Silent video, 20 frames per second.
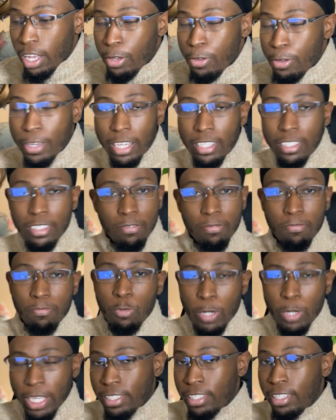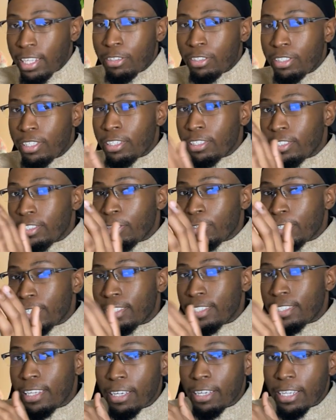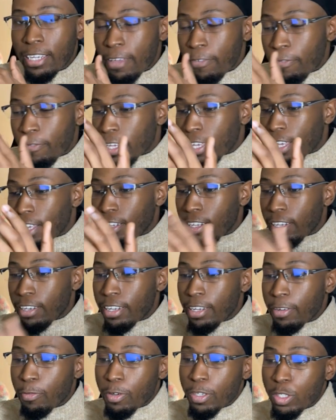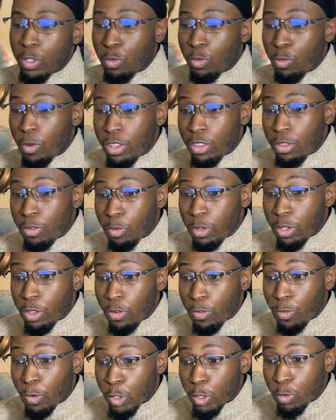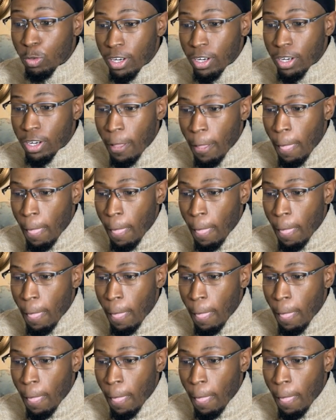We can see there's a significant difference with the first one,